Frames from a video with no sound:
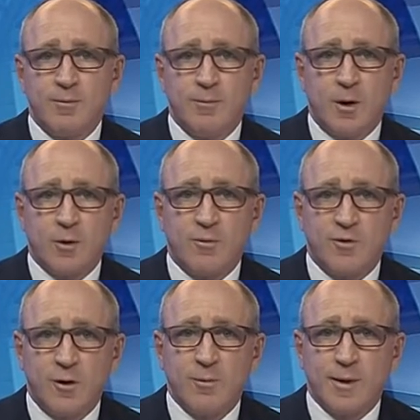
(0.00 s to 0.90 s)
Malcolm
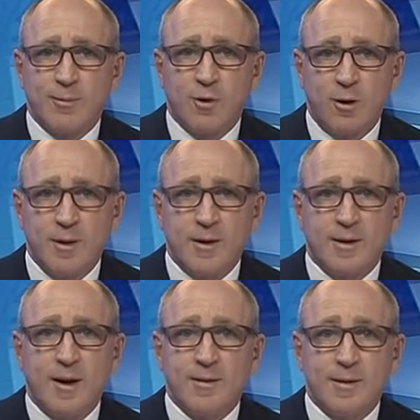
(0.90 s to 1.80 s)
Turnbull as Prime
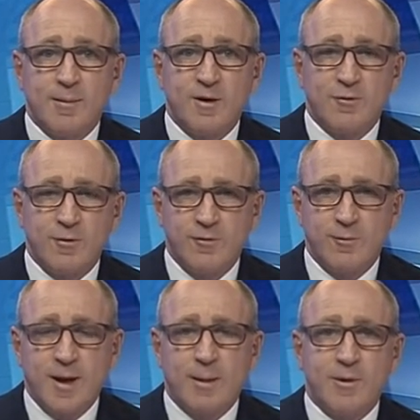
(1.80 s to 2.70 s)
Minister has his measure and should
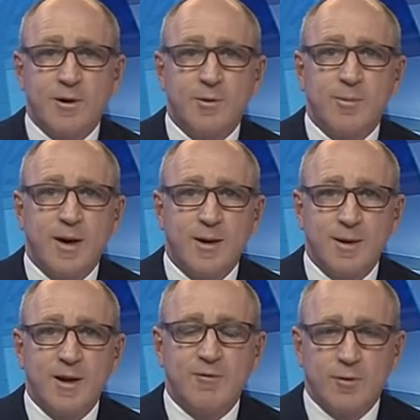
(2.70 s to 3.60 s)
be happy to debate him
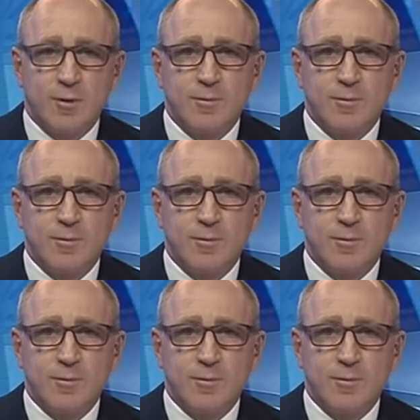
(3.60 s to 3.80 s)
anytime.